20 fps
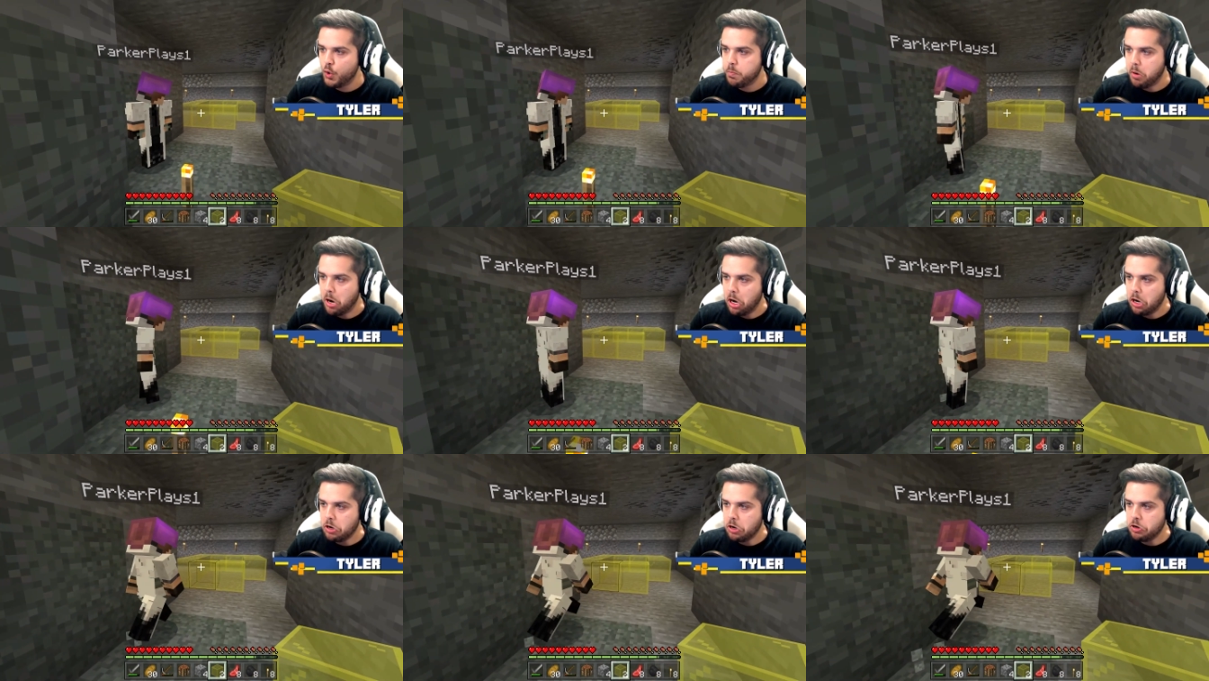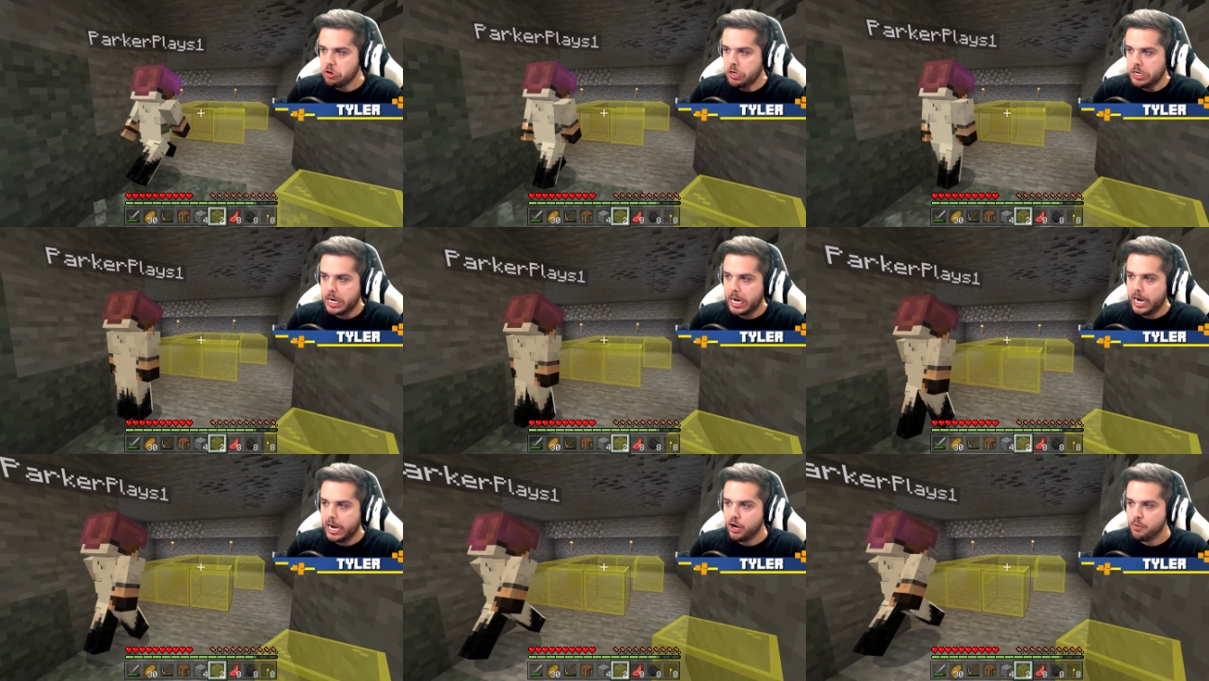Parker
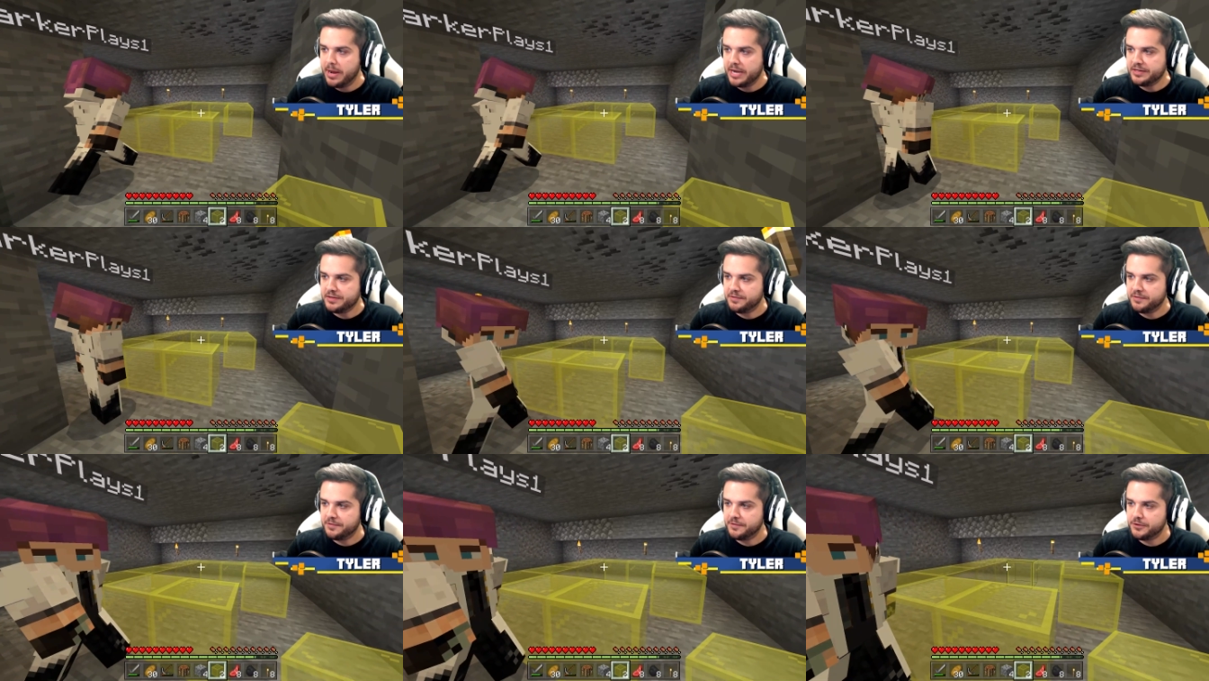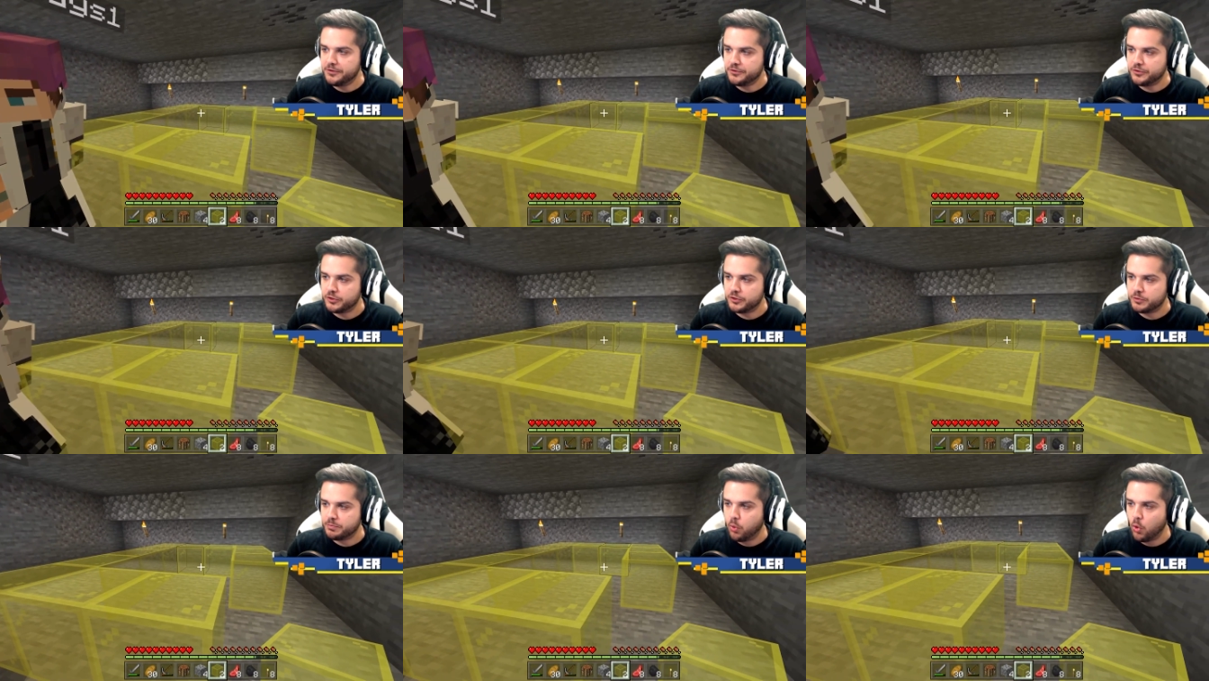and I are about to finish
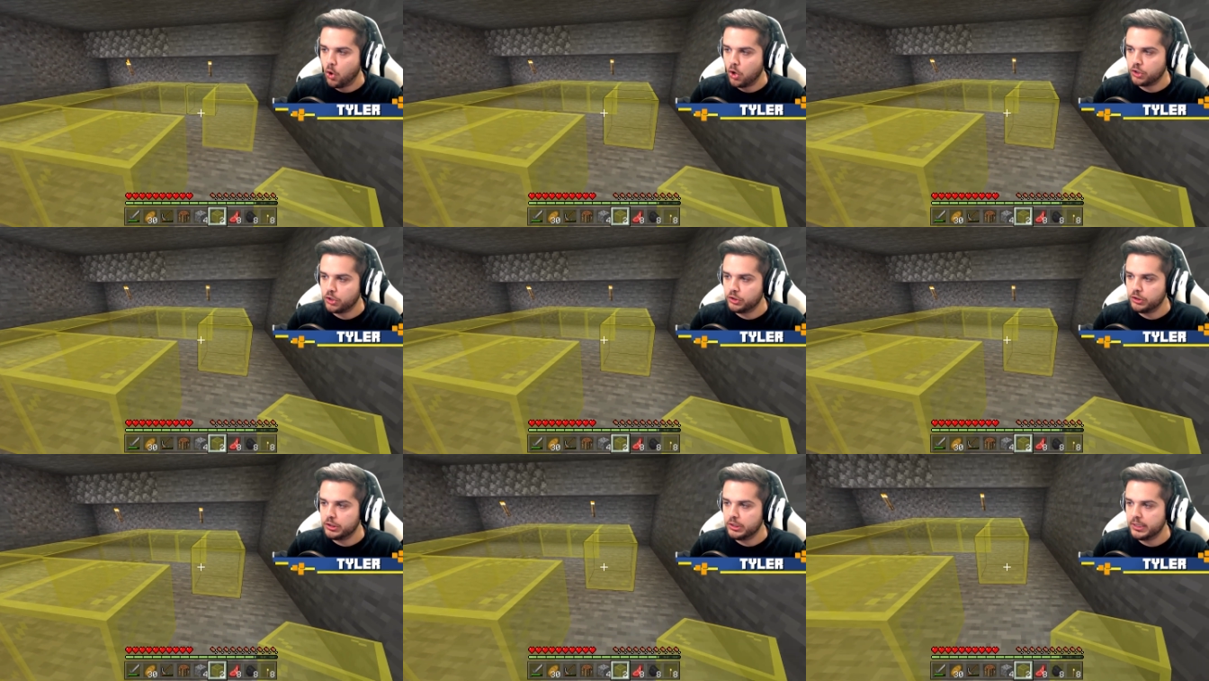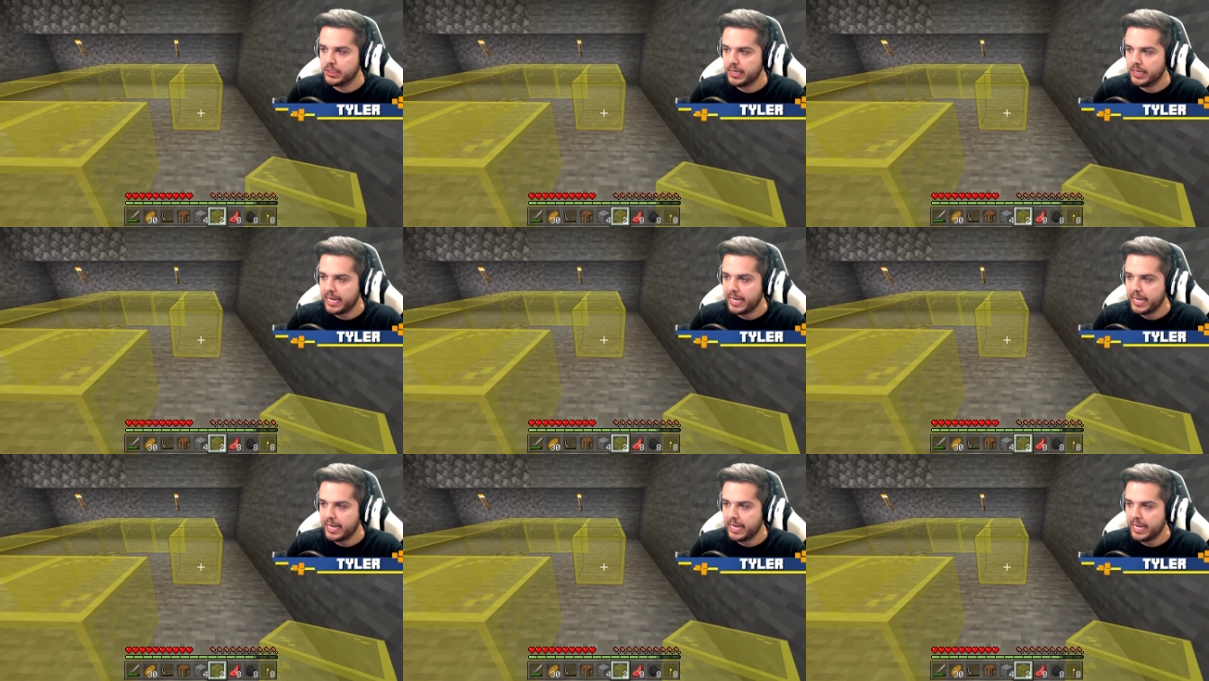this portal.